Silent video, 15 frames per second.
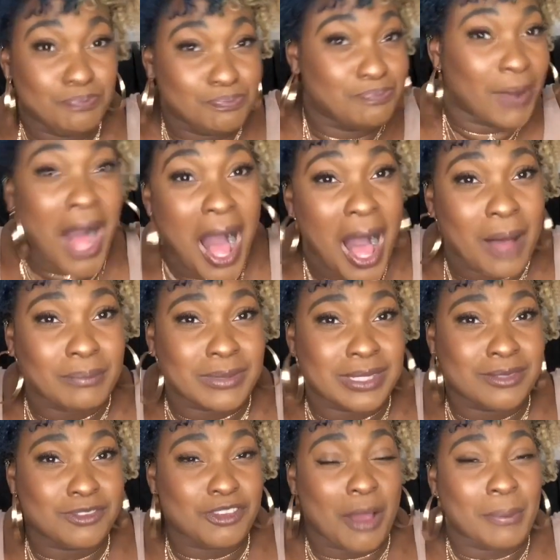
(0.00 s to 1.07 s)
Bombs,
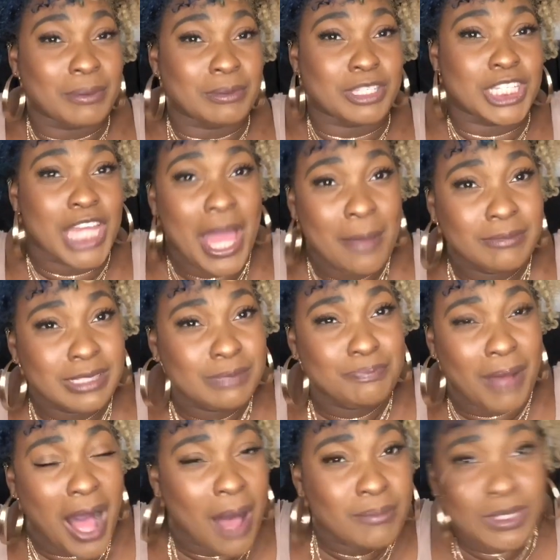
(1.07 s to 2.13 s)
dropping gems,
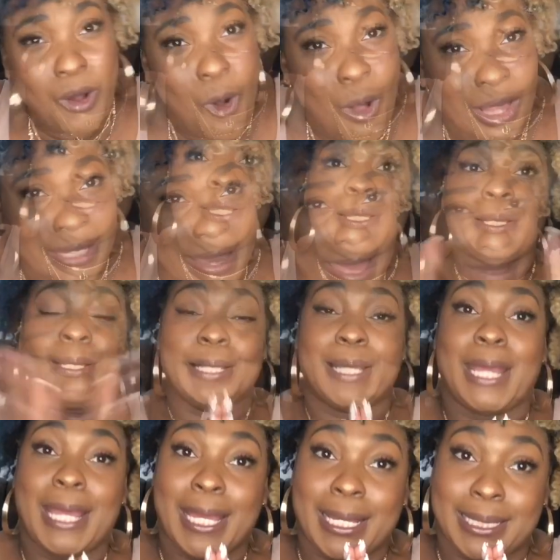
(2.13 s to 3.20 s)
bombs, all of that.
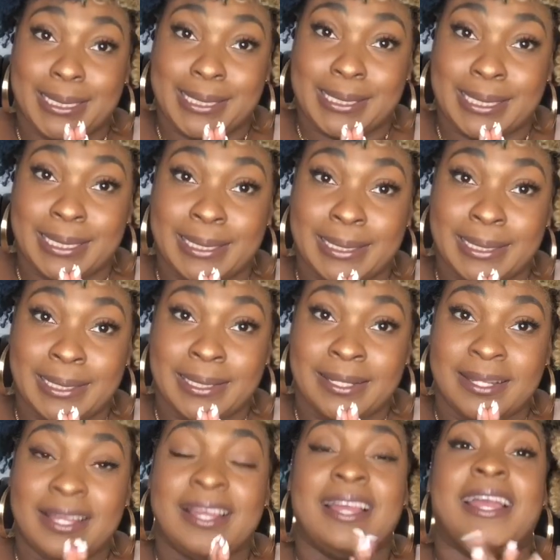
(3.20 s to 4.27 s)
Next
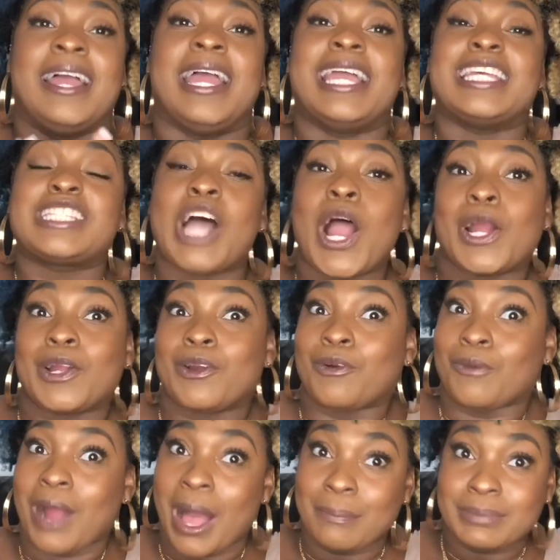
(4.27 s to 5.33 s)
is our
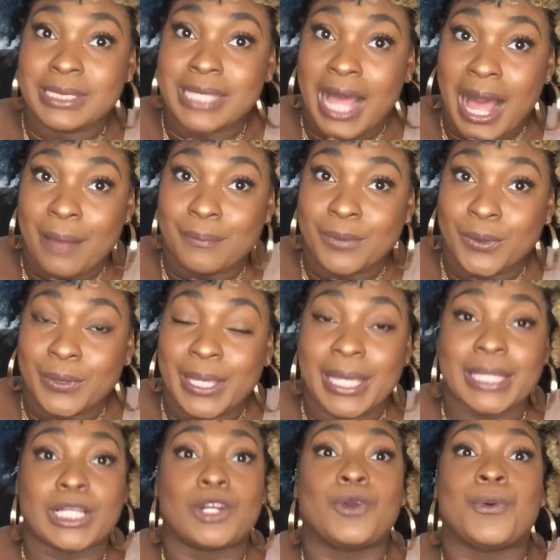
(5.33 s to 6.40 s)
crop top, okay?
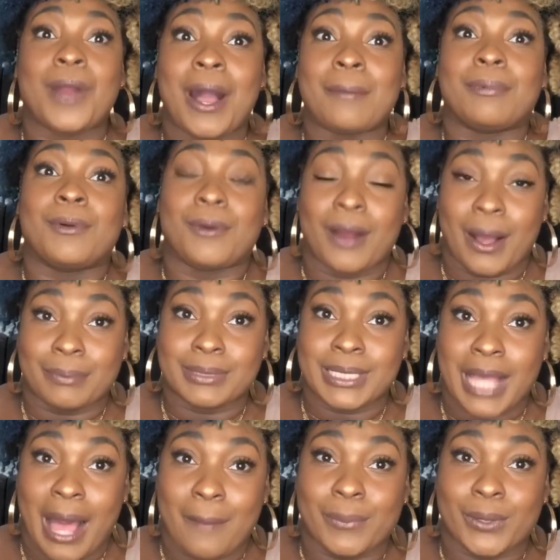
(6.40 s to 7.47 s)
The crop crop
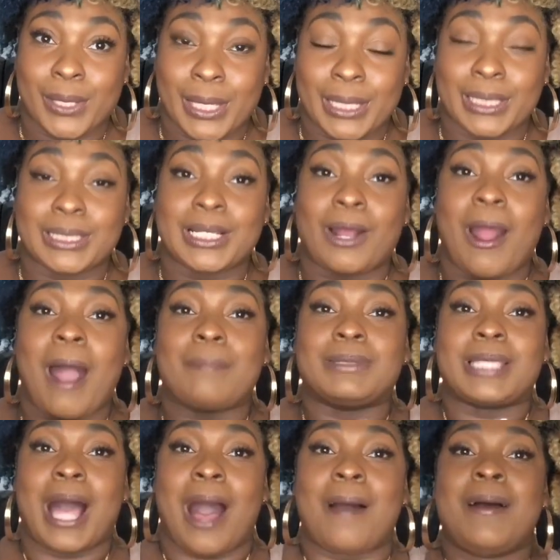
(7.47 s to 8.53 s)
top, okay? The crop
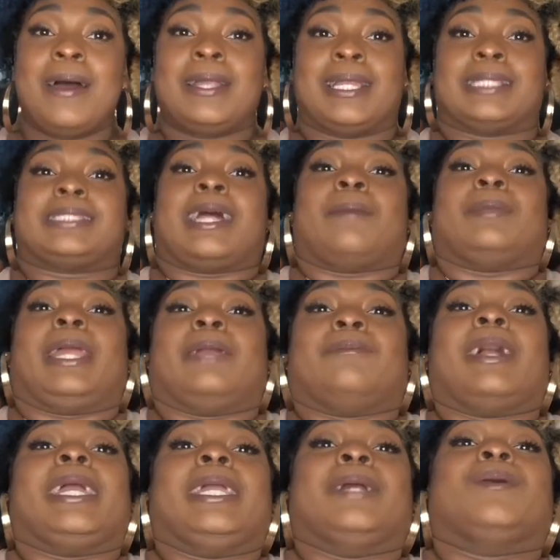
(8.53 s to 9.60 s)
top that's top like
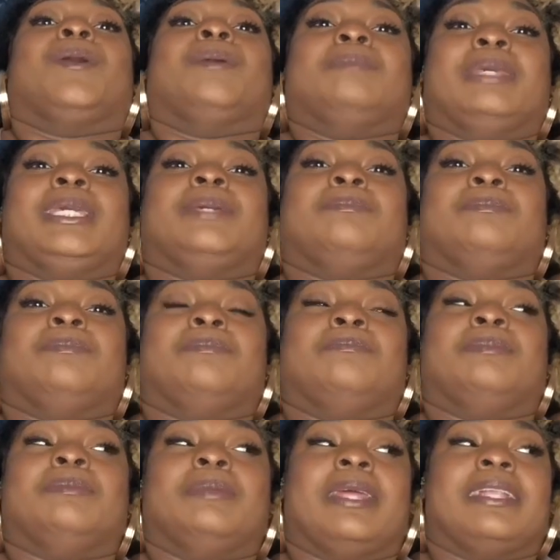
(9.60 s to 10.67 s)
right here on me
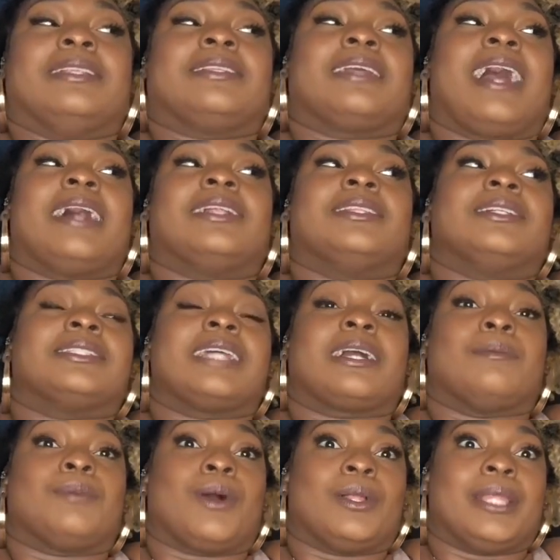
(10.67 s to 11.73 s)
and kind of looks like a
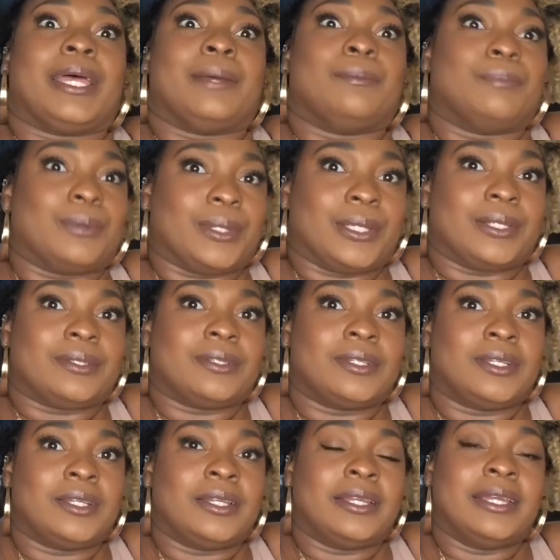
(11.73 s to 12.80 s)
bralette, but
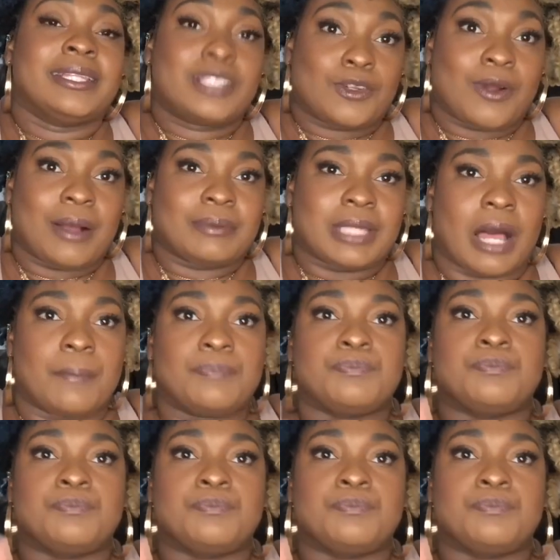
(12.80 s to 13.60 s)
it's a crop top.